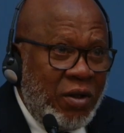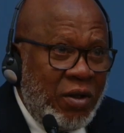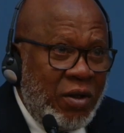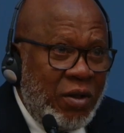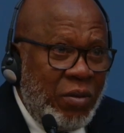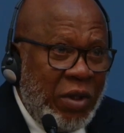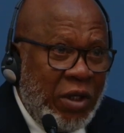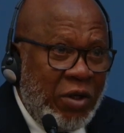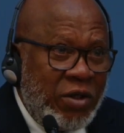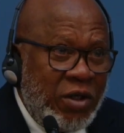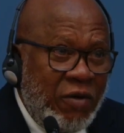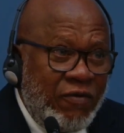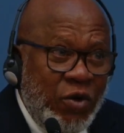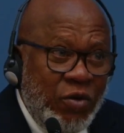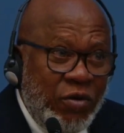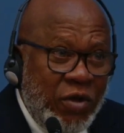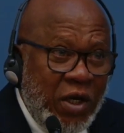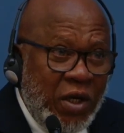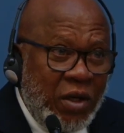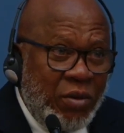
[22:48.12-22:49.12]
Because if you
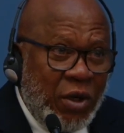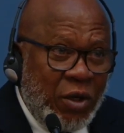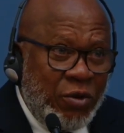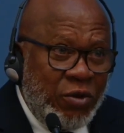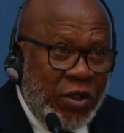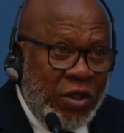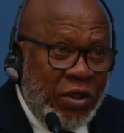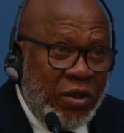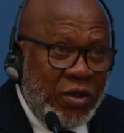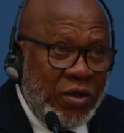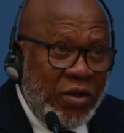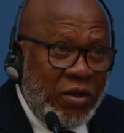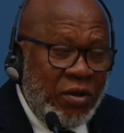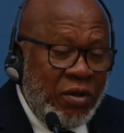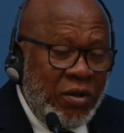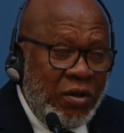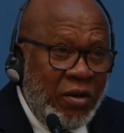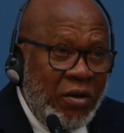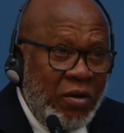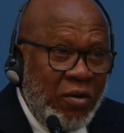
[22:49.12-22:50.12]
think about it,
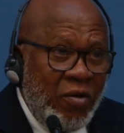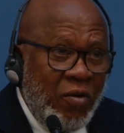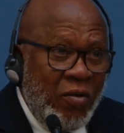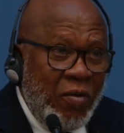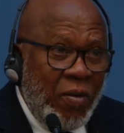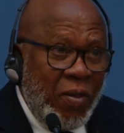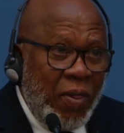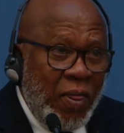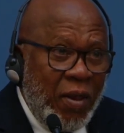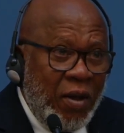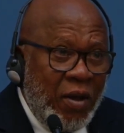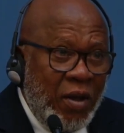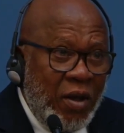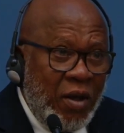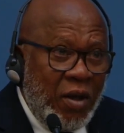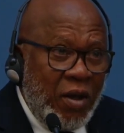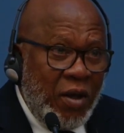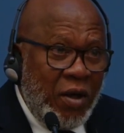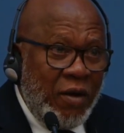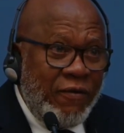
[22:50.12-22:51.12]

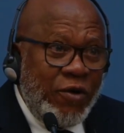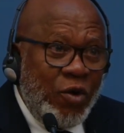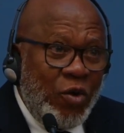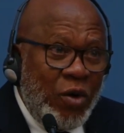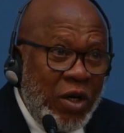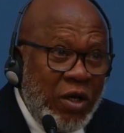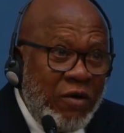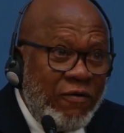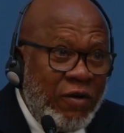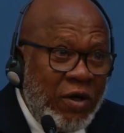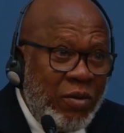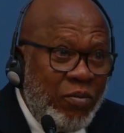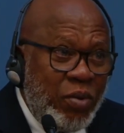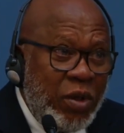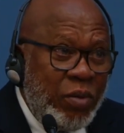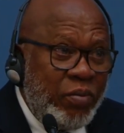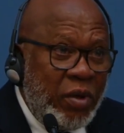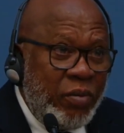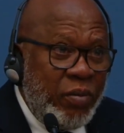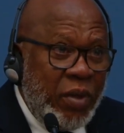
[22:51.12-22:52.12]
if you're leaving
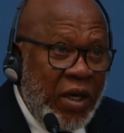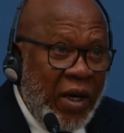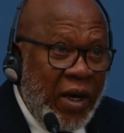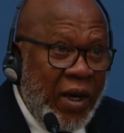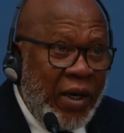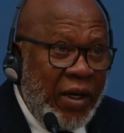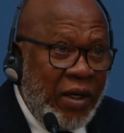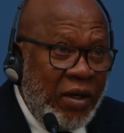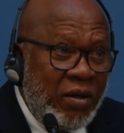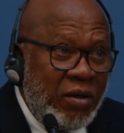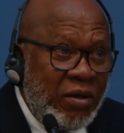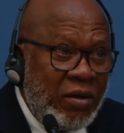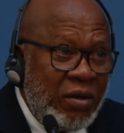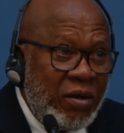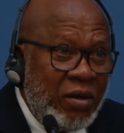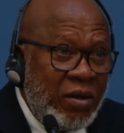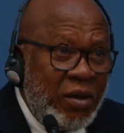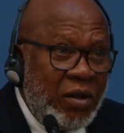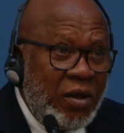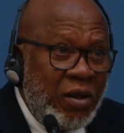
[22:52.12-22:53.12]
people behind,
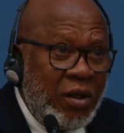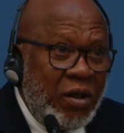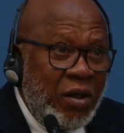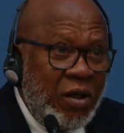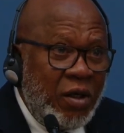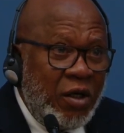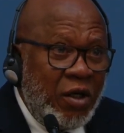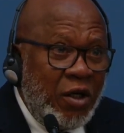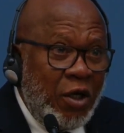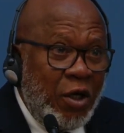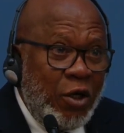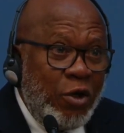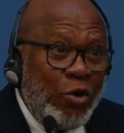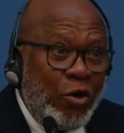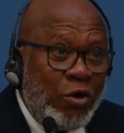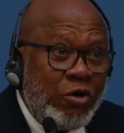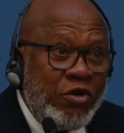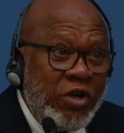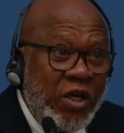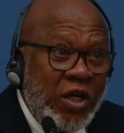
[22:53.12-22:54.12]

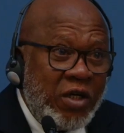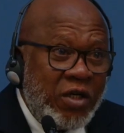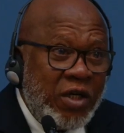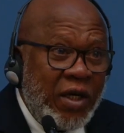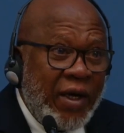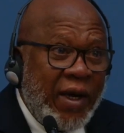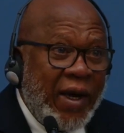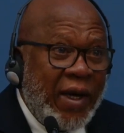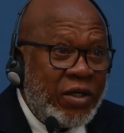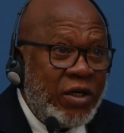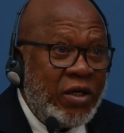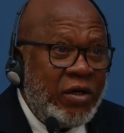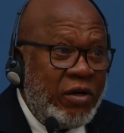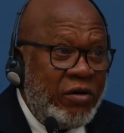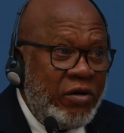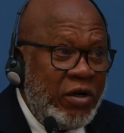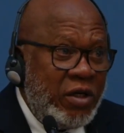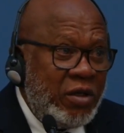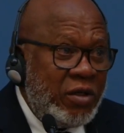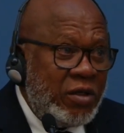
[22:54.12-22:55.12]
you're creating
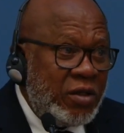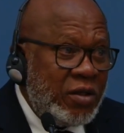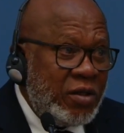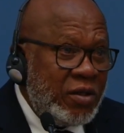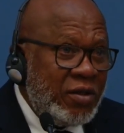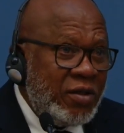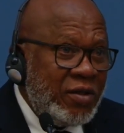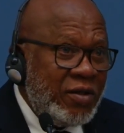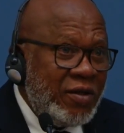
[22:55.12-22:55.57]
categories.